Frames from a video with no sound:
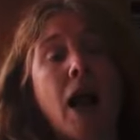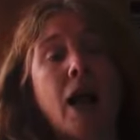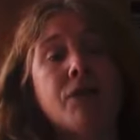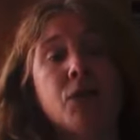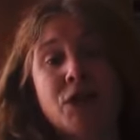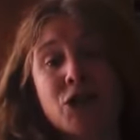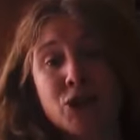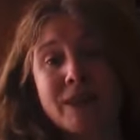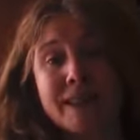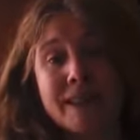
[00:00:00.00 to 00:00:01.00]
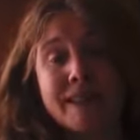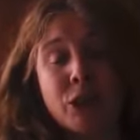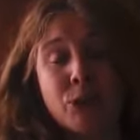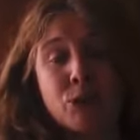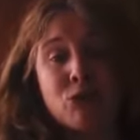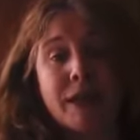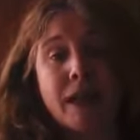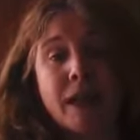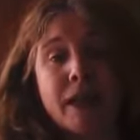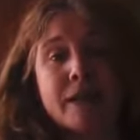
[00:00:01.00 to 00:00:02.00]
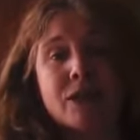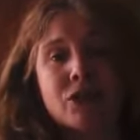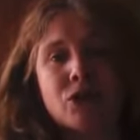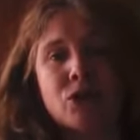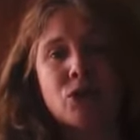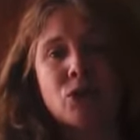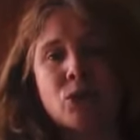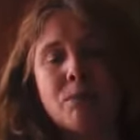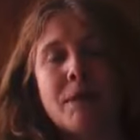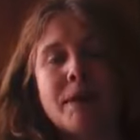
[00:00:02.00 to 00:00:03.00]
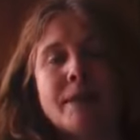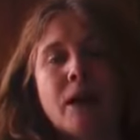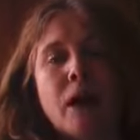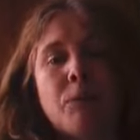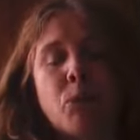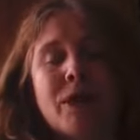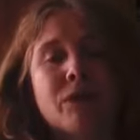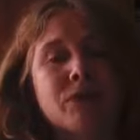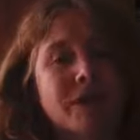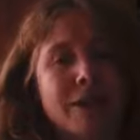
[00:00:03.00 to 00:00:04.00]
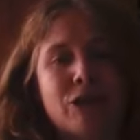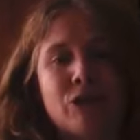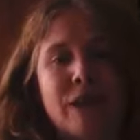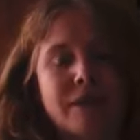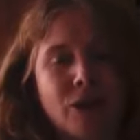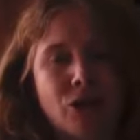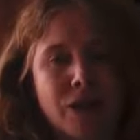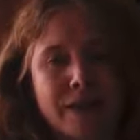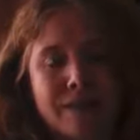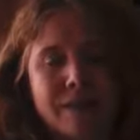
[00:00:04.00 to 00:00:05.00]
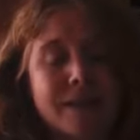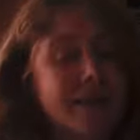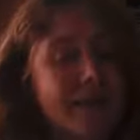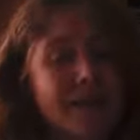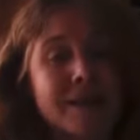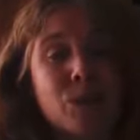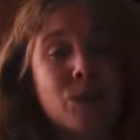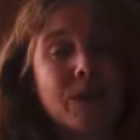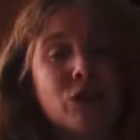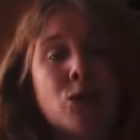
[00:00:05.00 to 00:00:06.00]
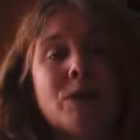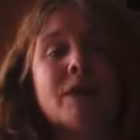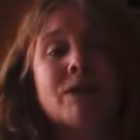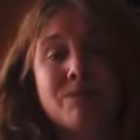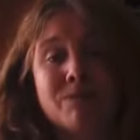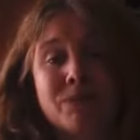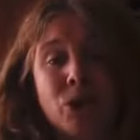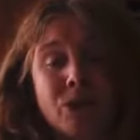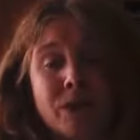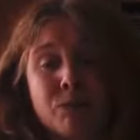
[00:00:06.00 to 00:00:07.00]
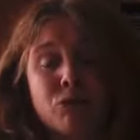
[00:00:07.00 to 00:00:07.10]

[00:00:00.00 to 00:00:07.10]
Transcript: if you've enjoyed this and you would really like to meet up, we can certainly do that socially distanced. We can do it on a